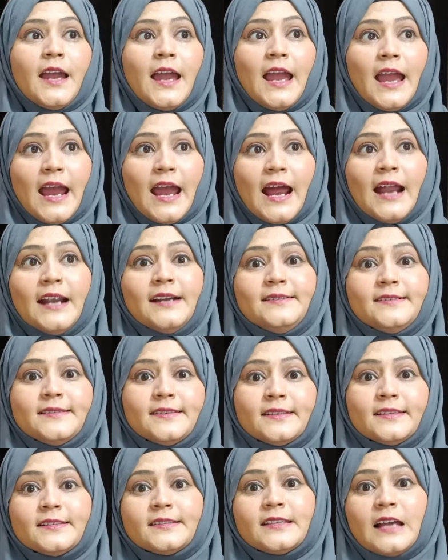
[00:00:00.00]
adds
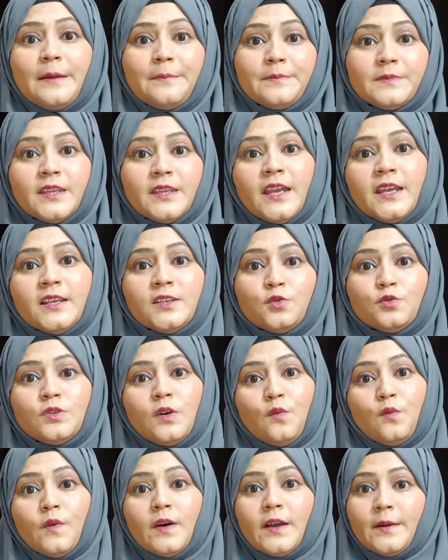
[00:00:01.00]
something to
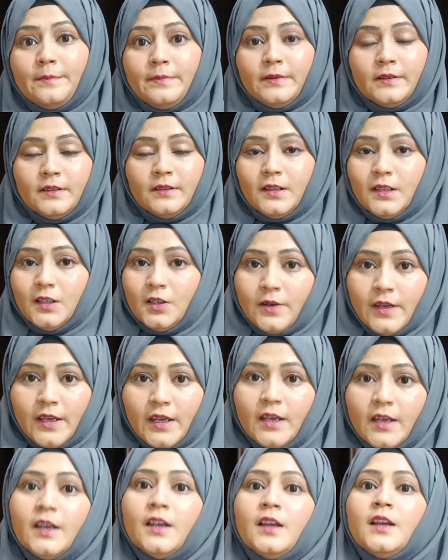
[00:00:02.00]
the verb. Okay.